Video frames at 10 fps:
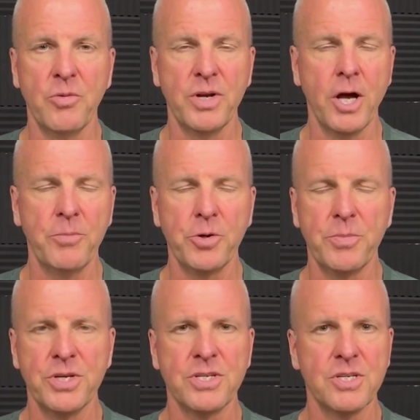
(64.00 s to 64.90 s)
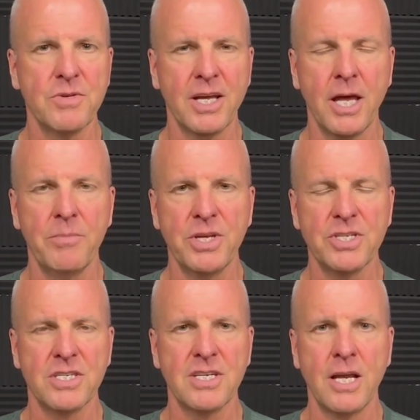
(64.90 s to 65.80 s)
would help your business, again, be
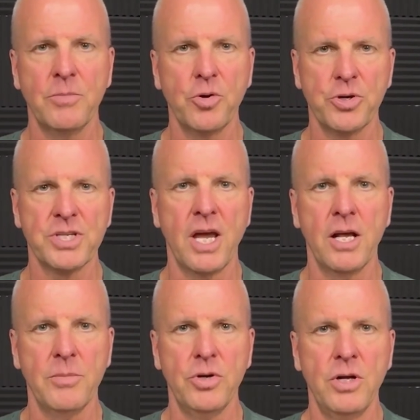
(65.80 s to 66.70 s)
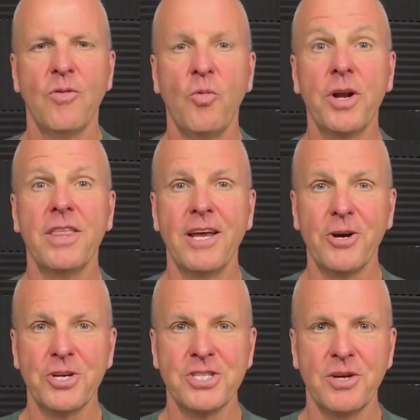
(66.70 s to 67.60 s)
sustainable or scalable. One of the
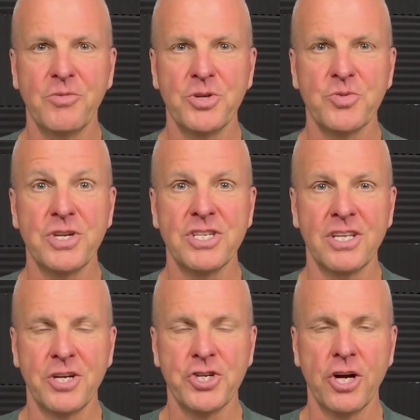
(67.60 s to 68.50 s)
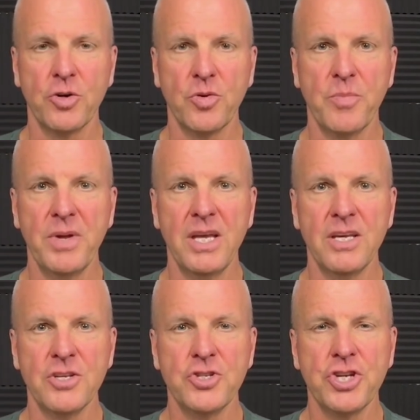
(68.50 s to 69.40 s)
areas that was recently shared with me
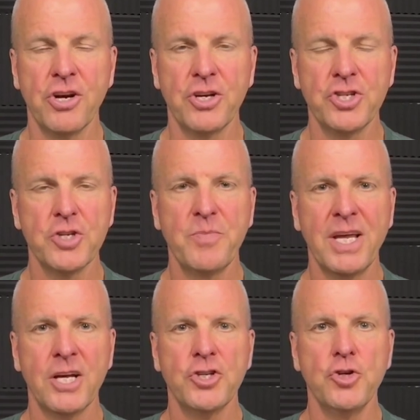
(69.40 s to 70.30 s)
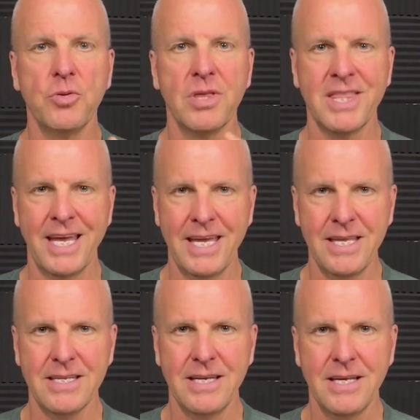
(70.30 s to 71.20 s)
is, Jerry, just because you think it
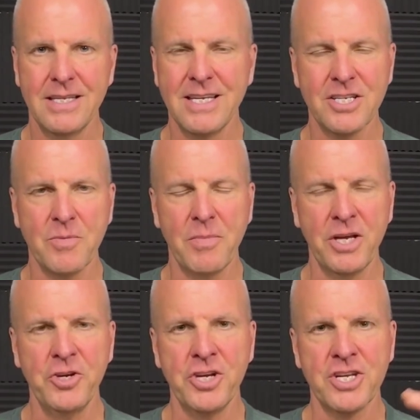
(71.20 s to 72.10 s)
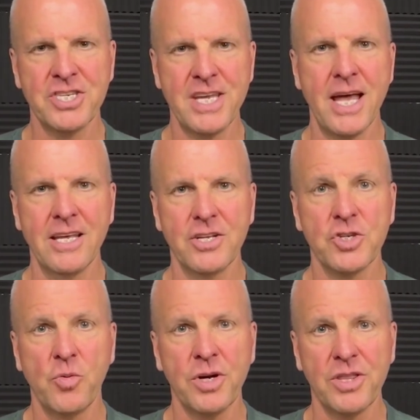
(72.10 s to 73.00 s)
doesn't mean you said it.
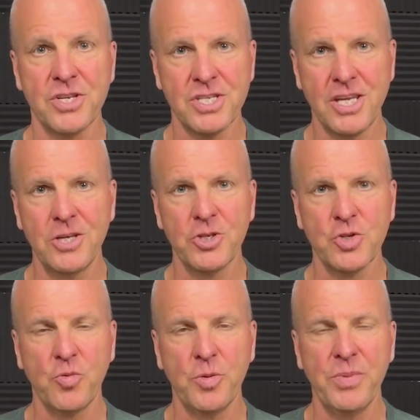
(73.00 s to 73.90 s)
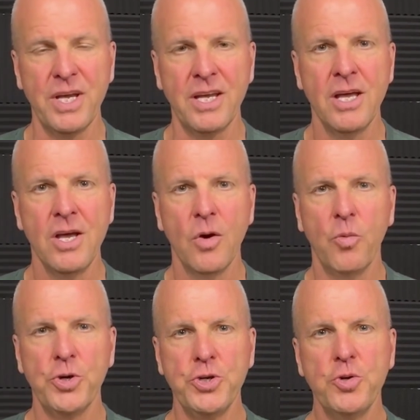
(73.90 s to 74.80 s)
So one of the skills would be,
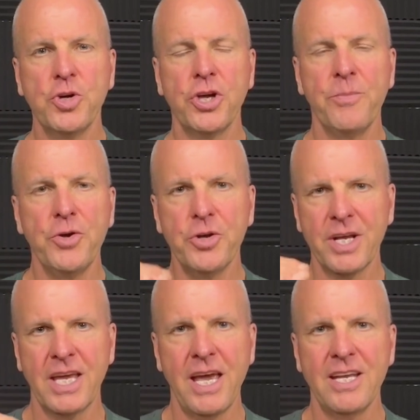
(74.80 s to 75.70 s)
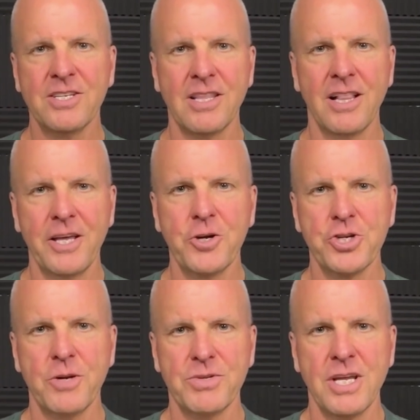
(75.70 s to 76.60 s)
would you communicate to the
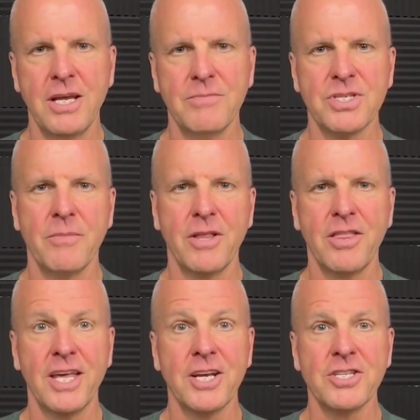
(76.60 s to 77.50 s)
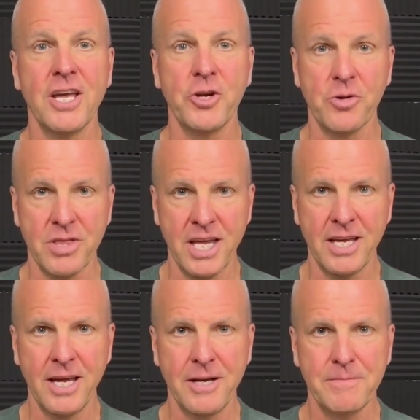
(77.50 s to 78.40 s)
leadership team some of the things that you're
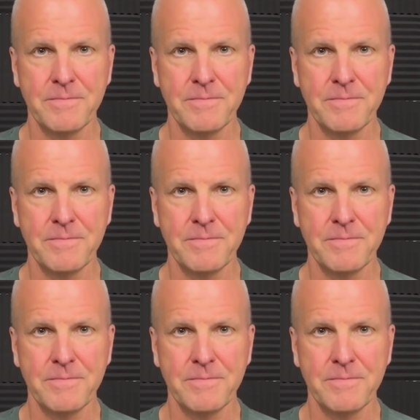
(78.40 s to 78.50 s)
thinking?